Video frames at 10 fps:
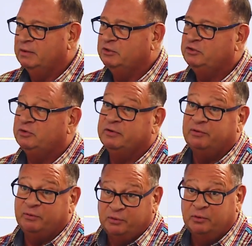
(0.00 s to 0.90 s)
It was sort of
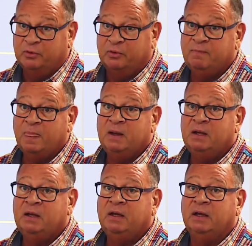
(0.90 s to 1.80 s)
a rule,
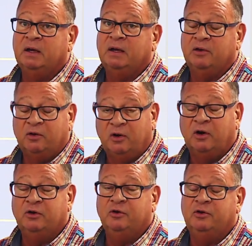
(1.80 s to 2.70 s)
a little
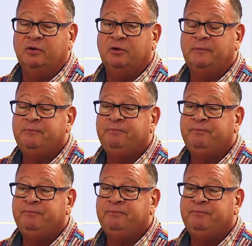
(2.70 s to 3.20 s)
hard to do.